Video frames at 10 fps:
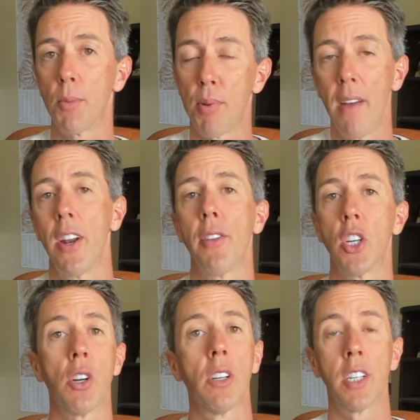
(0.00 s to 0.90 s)
private health
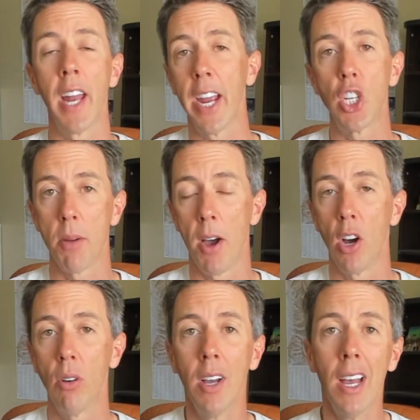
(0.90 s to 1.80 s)
insurance and
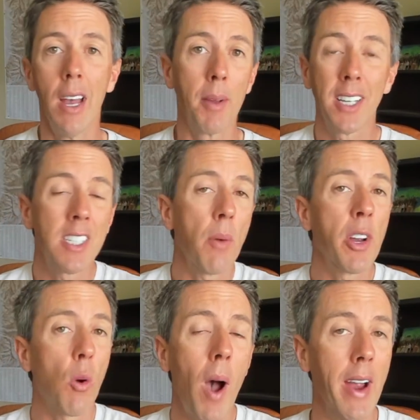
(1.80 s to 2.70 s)
HMO because it's not
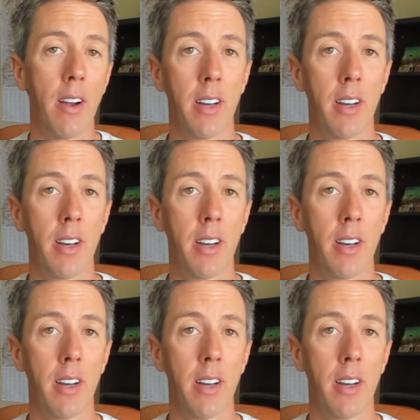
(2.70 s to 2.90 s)
required.